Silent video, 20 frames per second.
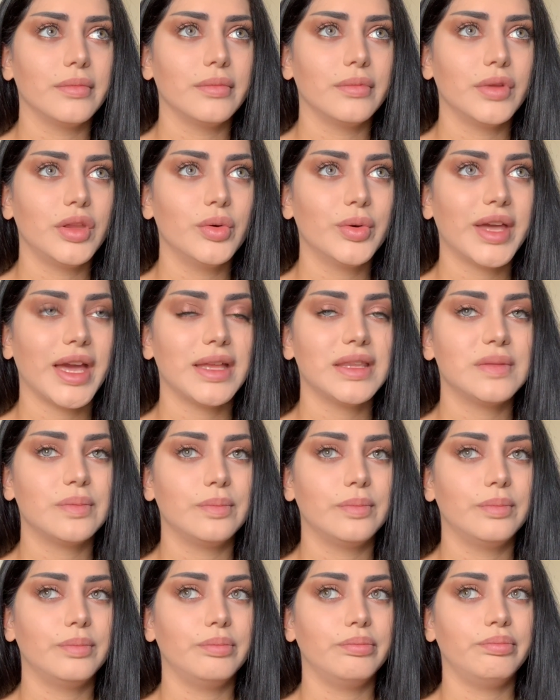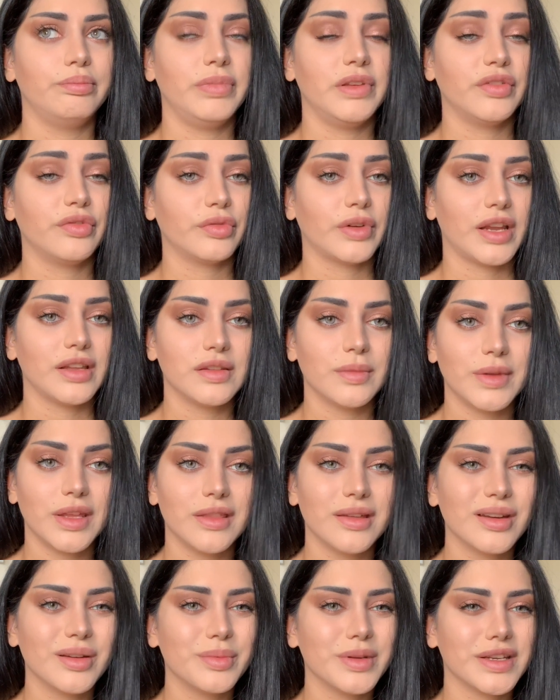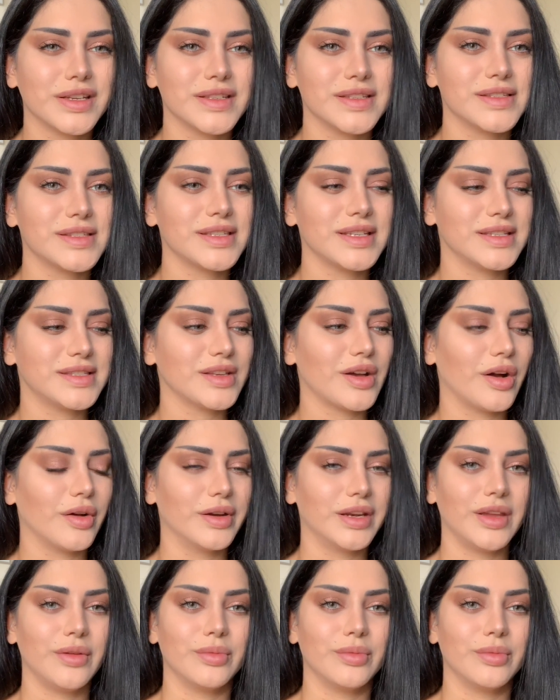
you can't befriend me there because it's already